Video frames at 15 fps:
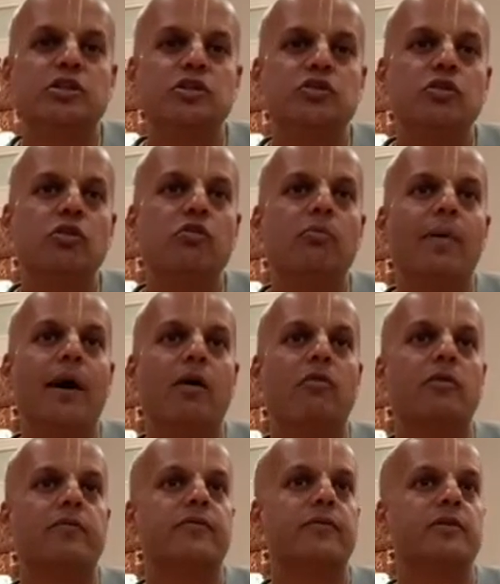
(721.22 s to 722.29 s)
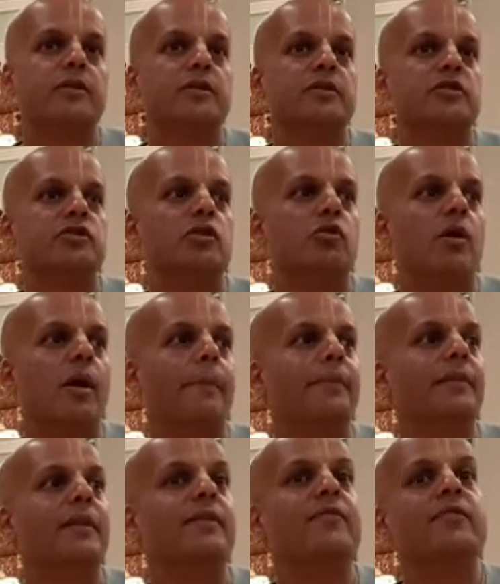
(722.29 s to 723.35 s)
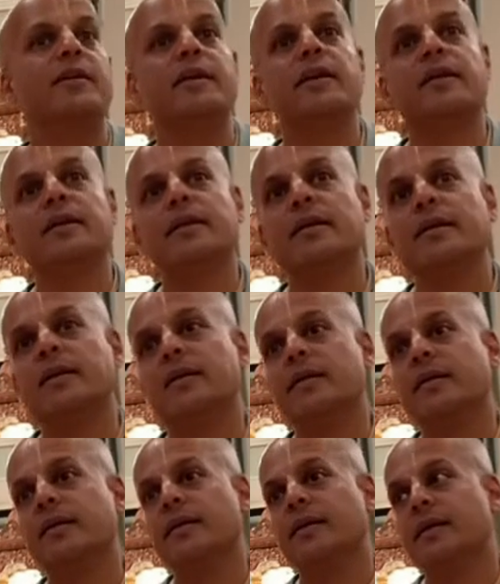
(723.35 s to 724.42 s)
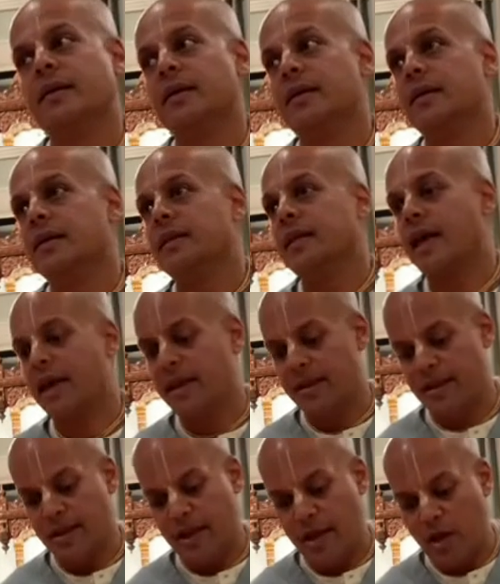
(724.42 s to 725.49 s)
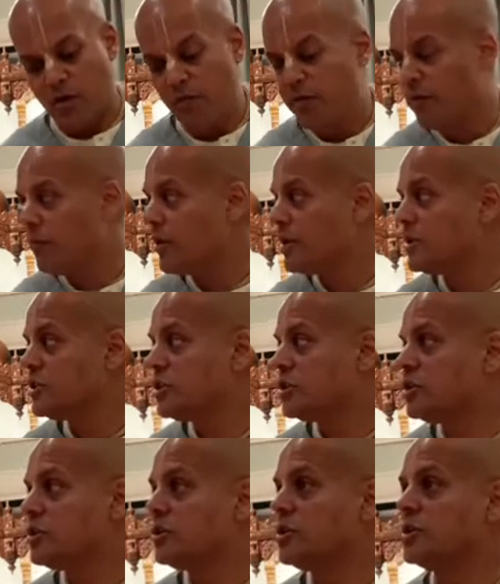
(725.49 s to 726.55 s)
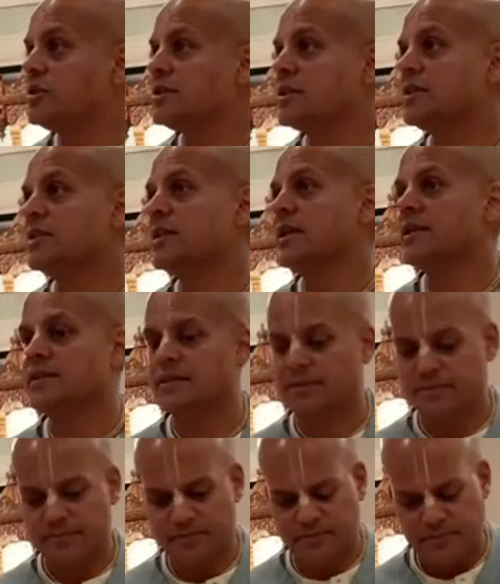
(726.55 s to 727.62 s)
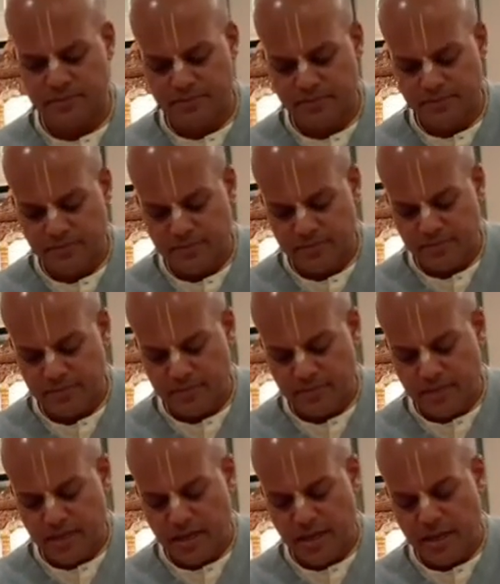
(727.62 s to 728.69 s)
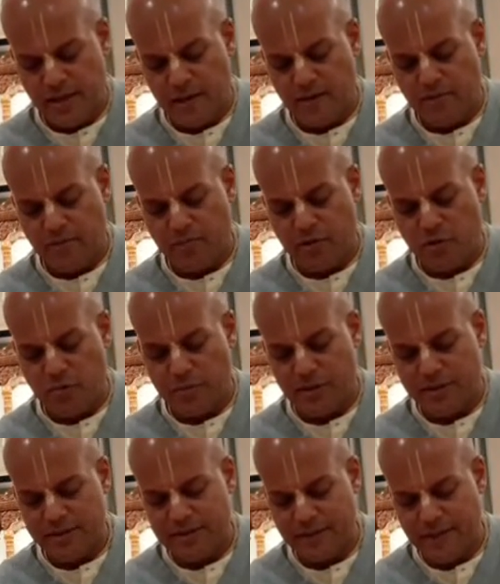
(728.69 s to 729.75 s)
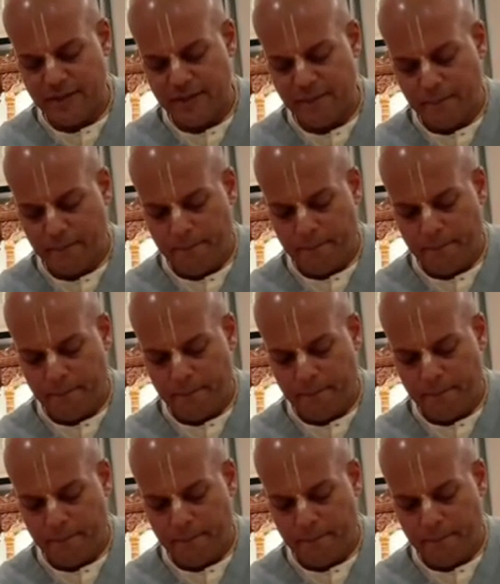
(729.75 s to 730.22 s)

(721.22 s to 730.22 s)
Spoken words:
is so powerful and so uplifting that everyone is assured success. And Prabhupada said